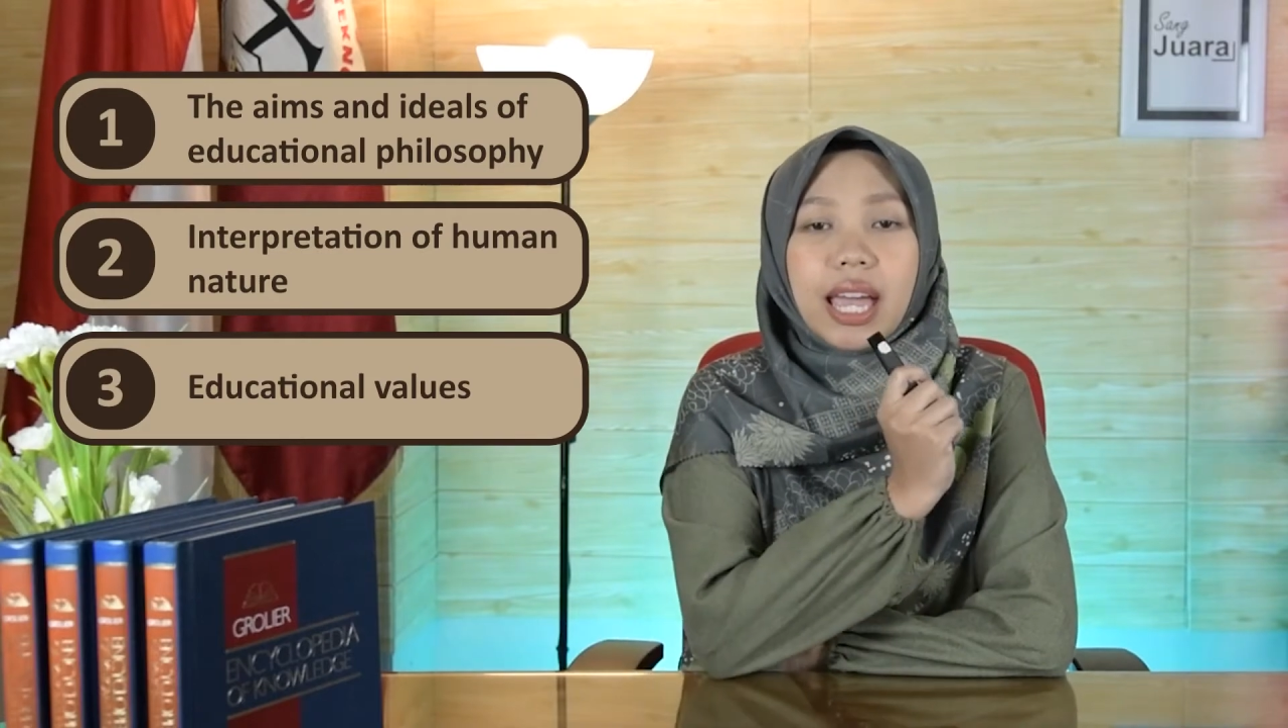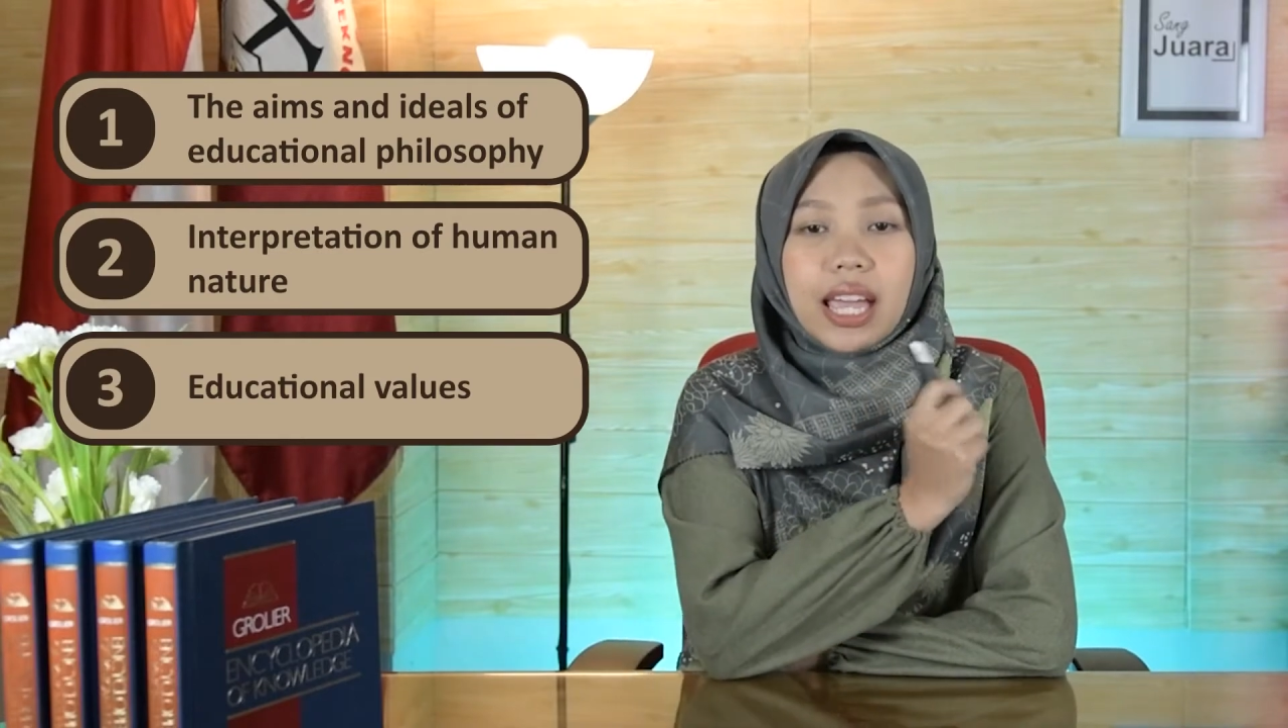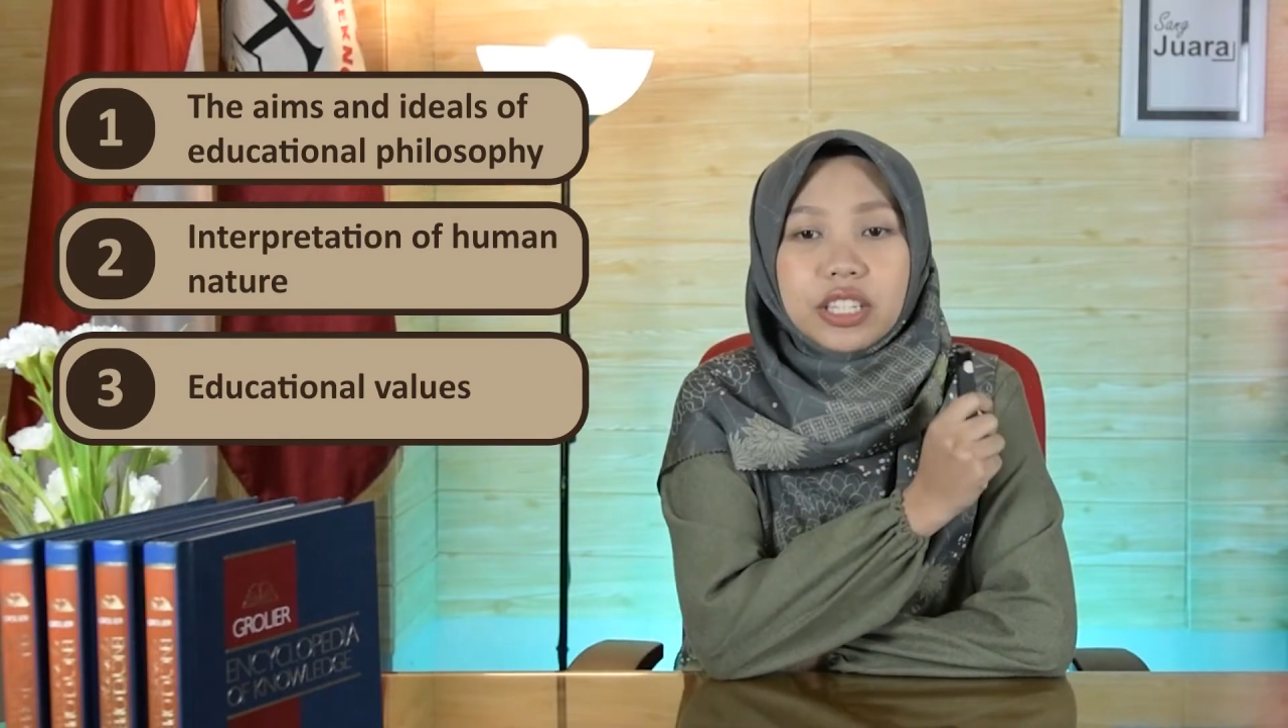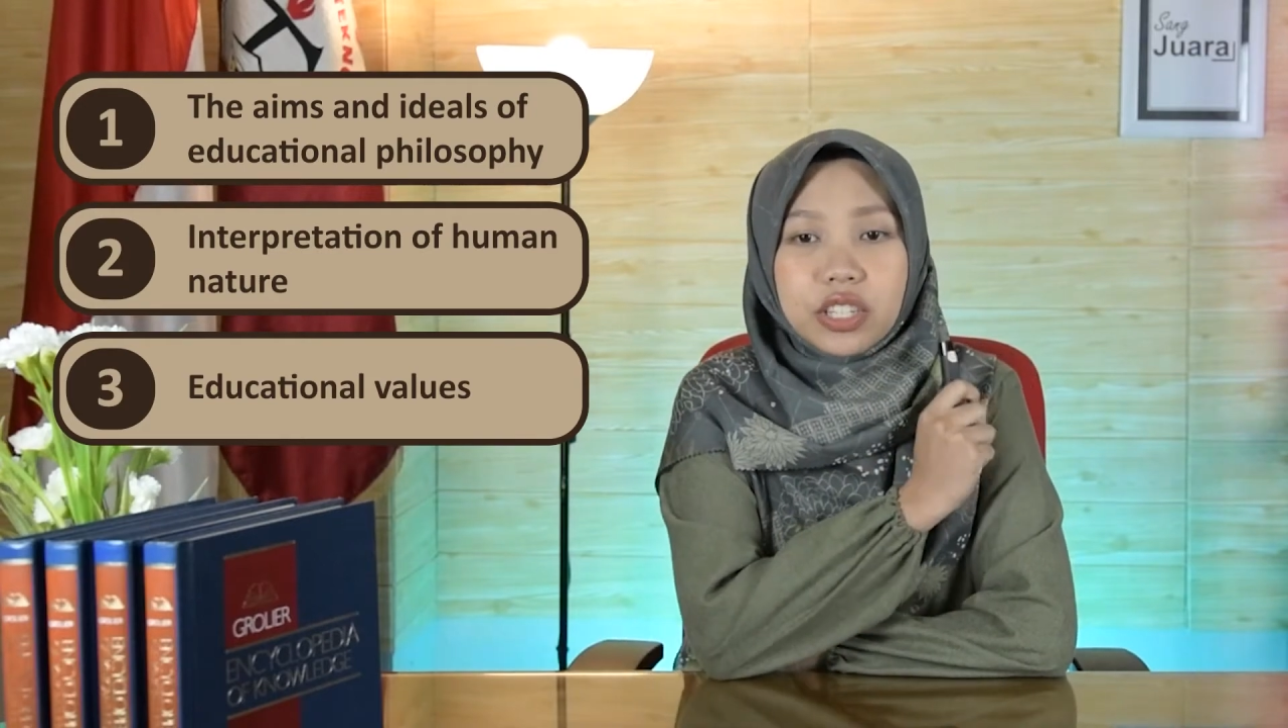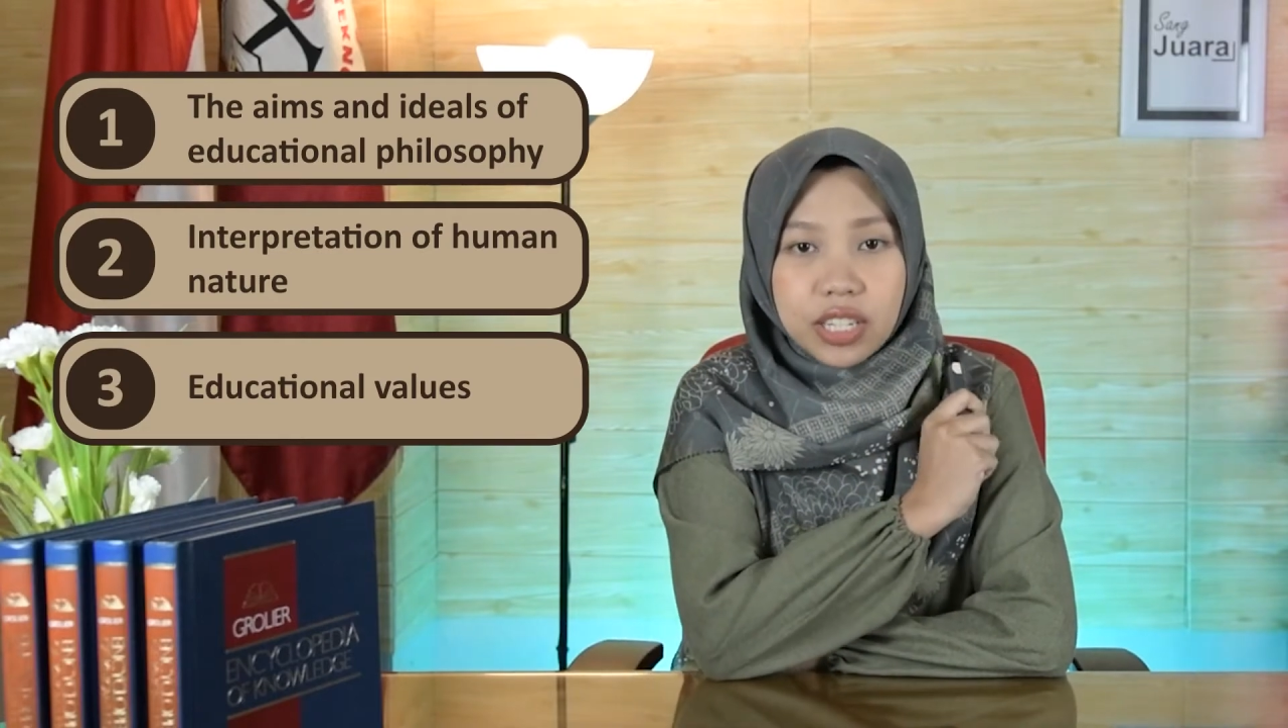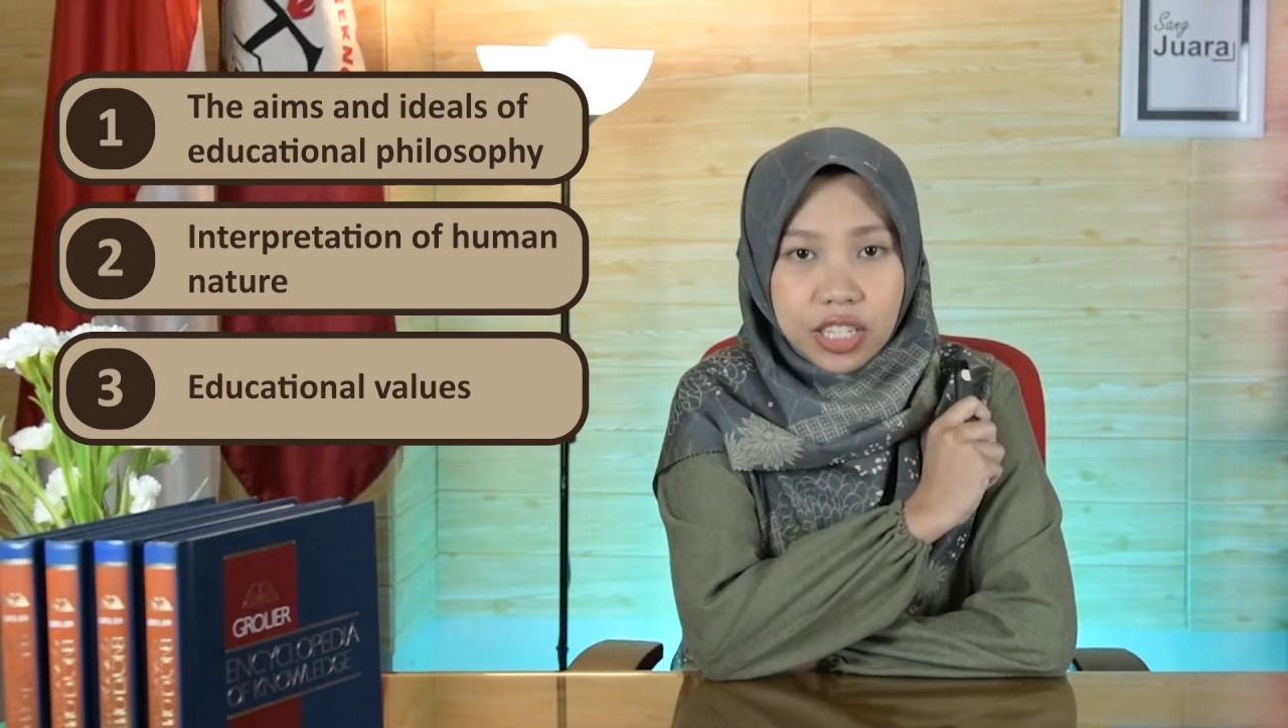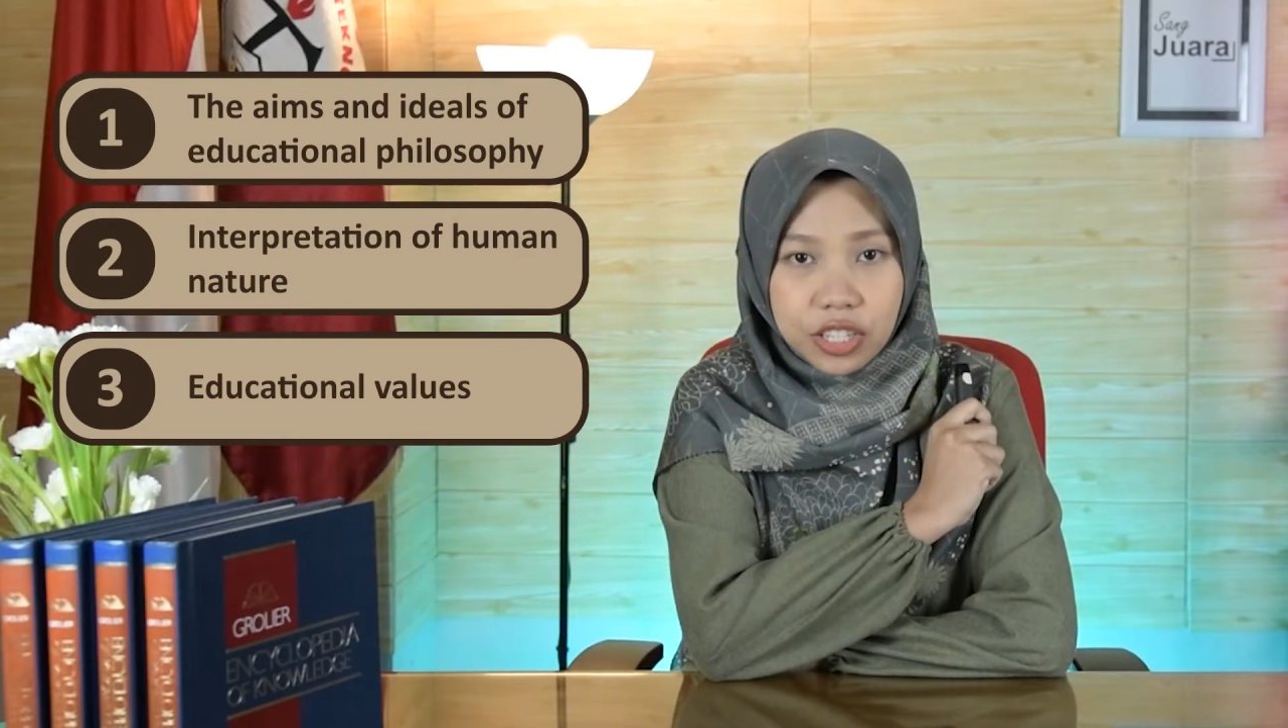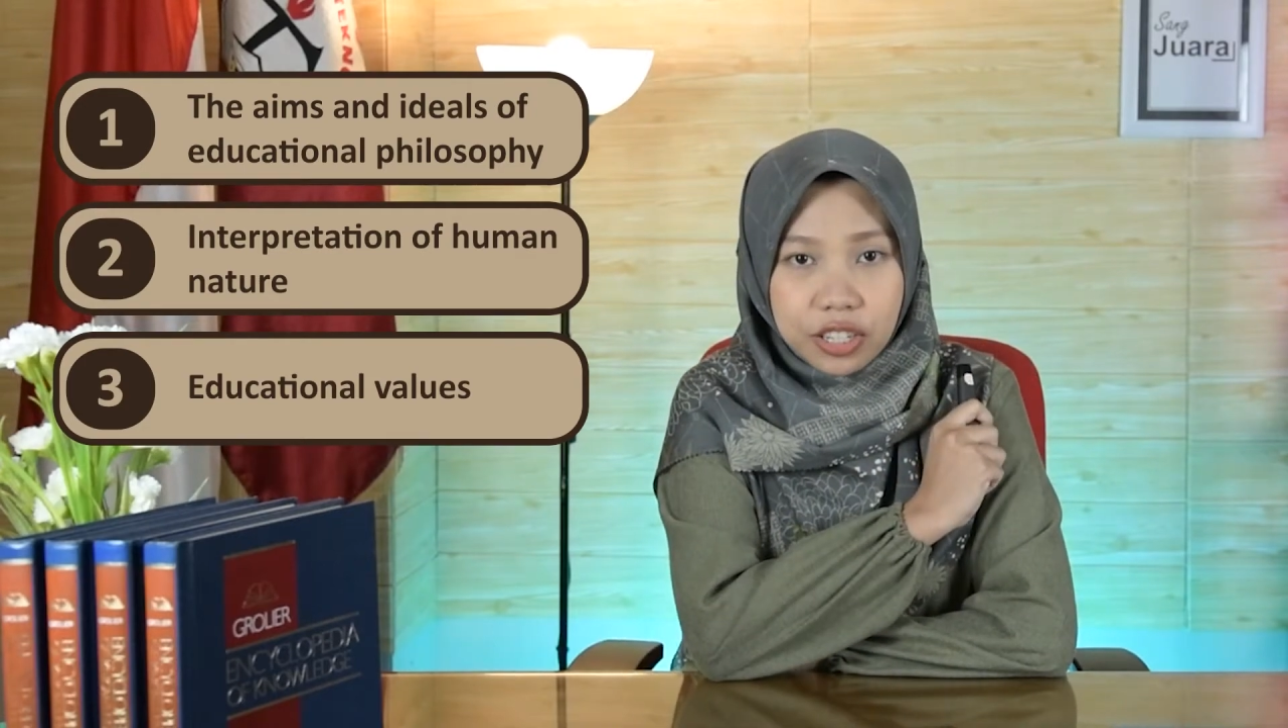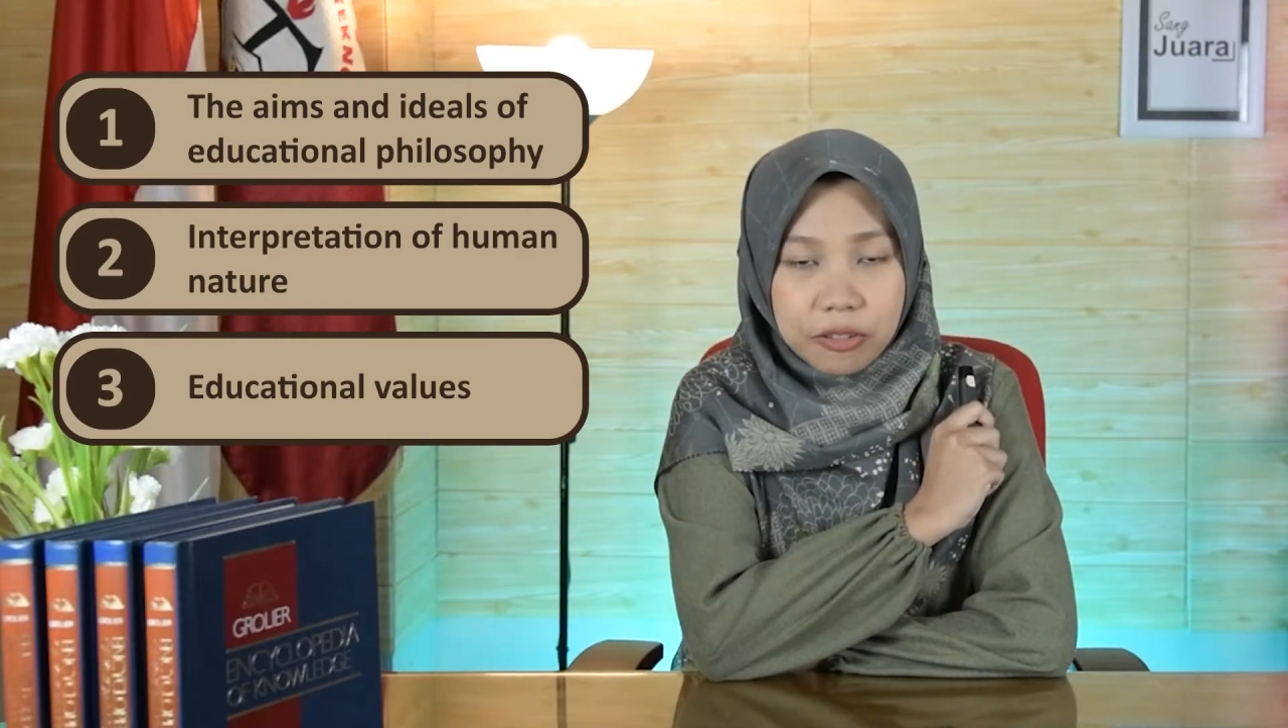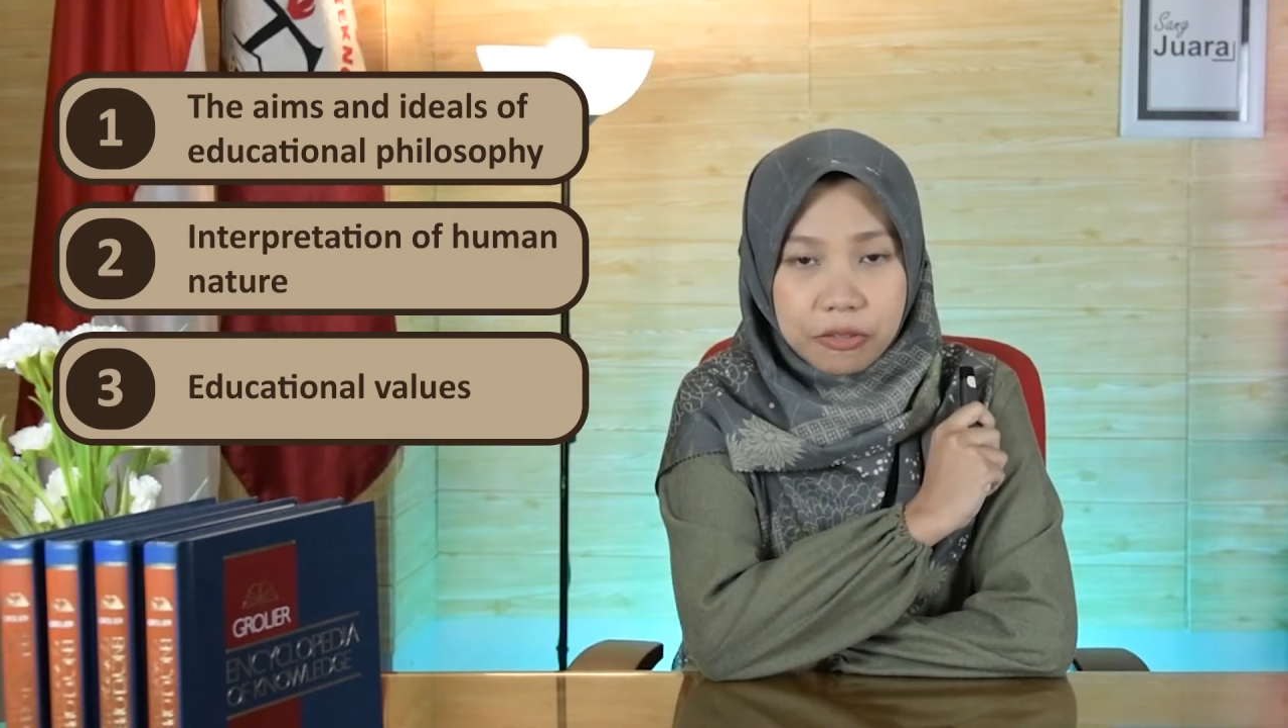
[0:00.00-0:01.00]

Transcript: educational